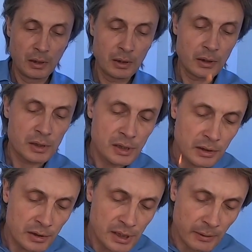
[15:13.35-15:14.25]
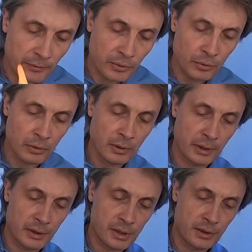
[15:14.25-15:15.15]
It's still some fuel
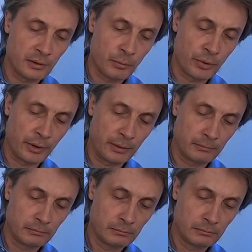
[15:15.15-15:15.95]
and it's still burning.